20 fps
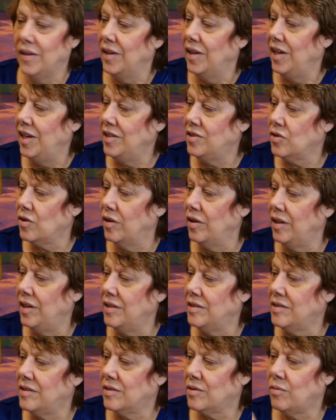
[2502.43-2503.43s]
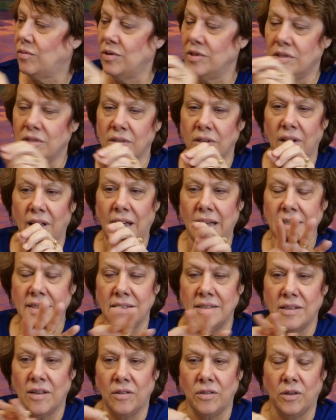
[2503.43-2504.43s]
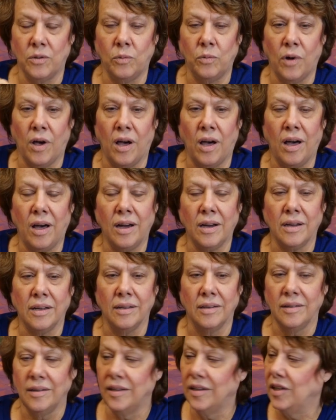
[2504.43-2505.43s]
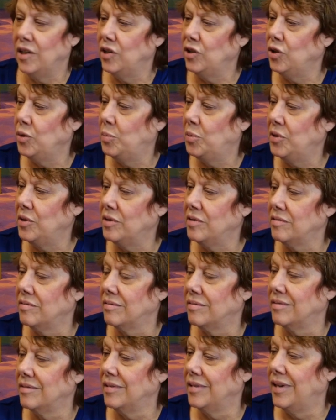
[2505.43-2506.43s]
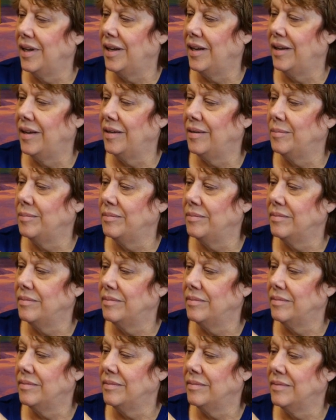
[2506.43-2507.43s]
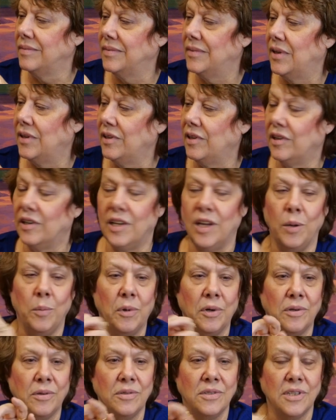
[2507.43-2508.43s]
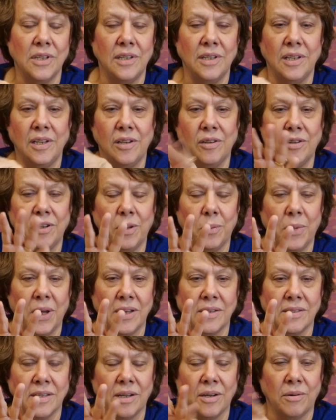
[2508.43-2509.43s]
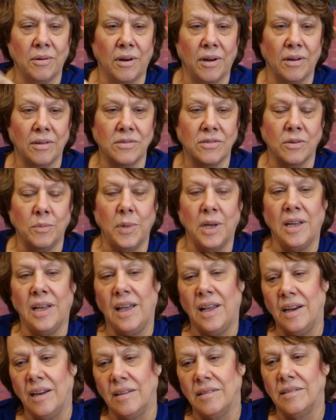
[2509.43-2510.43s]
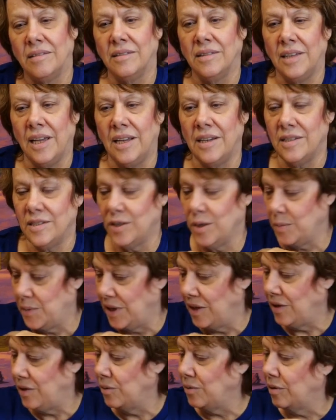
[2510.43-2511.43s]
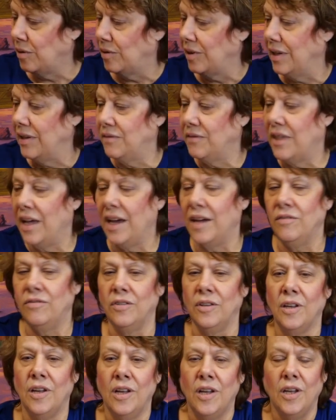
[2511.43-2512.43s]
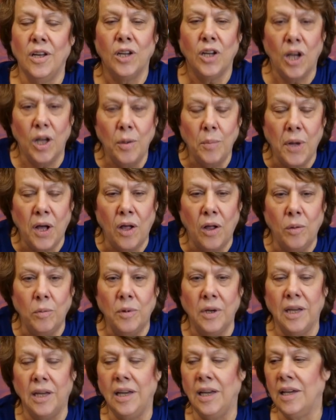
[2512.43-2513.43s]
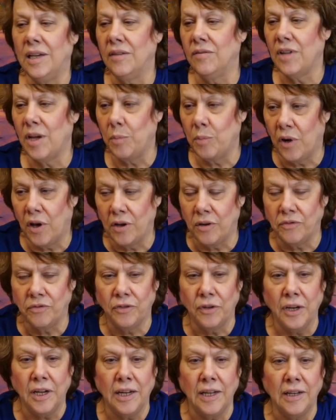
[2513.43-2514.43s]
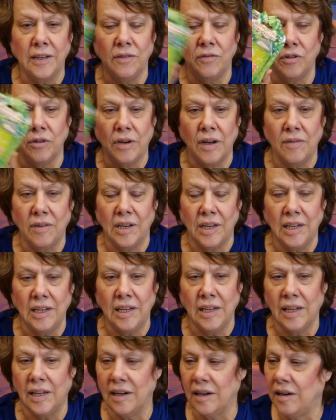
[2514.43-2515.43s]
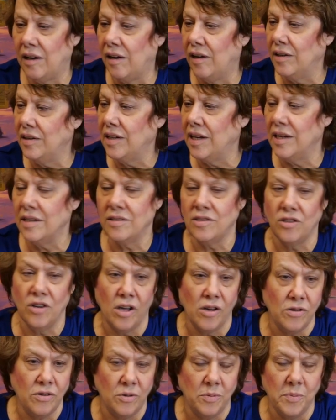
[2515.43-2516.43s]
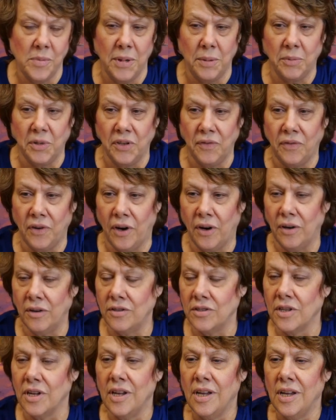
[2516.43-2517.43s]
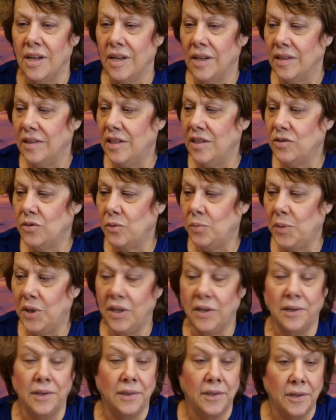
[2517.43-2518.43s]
It's crystallizes on the rock and you put the little chemicals in here and it makes it grow. So it'd be kind of something cool if they've come all week, if they brought a friend, if you're having any kind of contest, know your memory verse, these would be good.